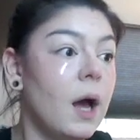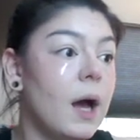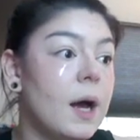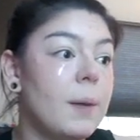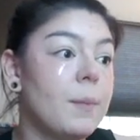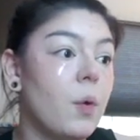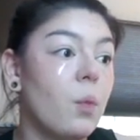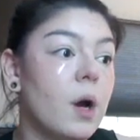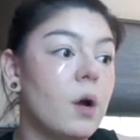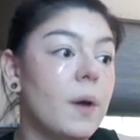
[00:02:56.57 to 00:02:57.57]

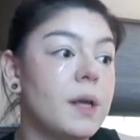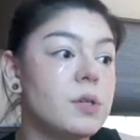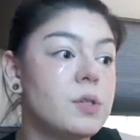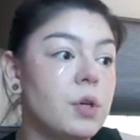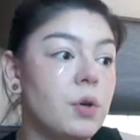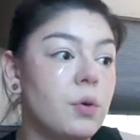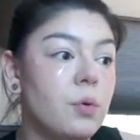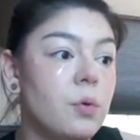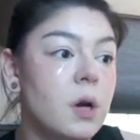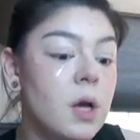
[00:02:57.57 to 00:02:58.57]
We're going
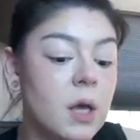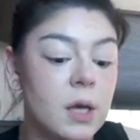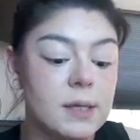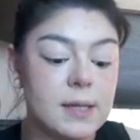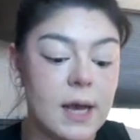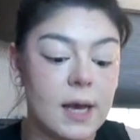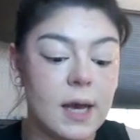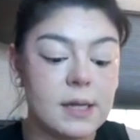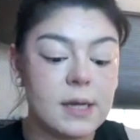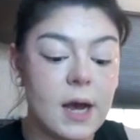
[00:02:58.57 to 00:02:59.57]
to take
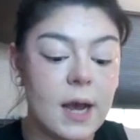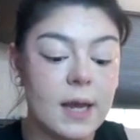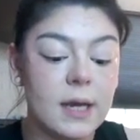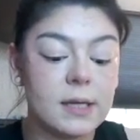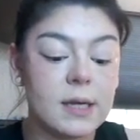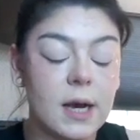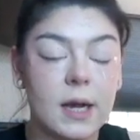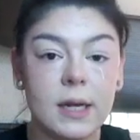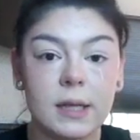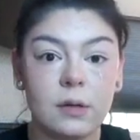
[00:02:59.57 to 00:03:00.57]
a
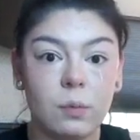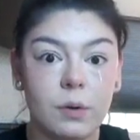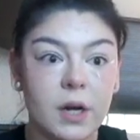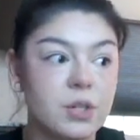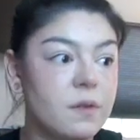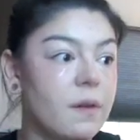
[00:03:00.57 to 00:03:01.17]
tiny little brush for